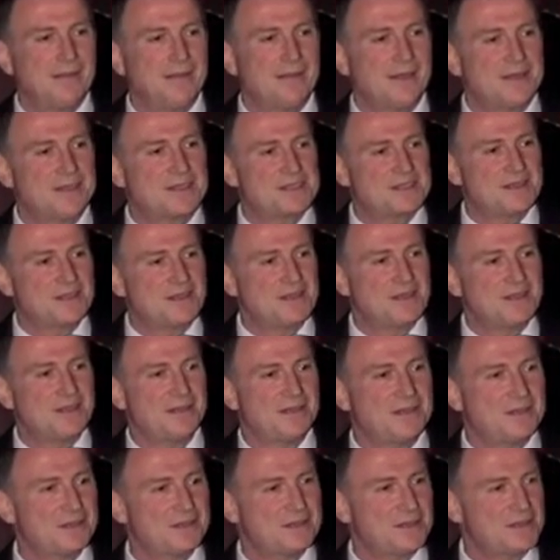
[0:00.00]
It's
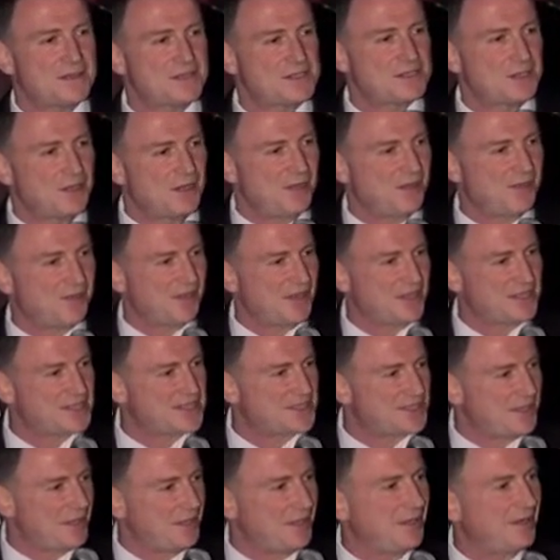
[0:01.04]
the
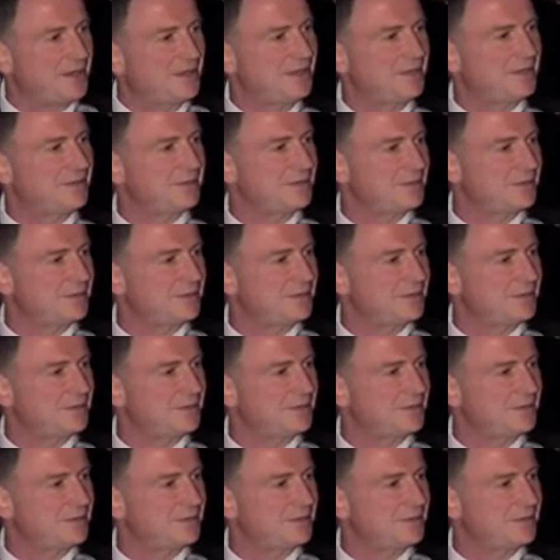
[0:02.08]
36th dinner,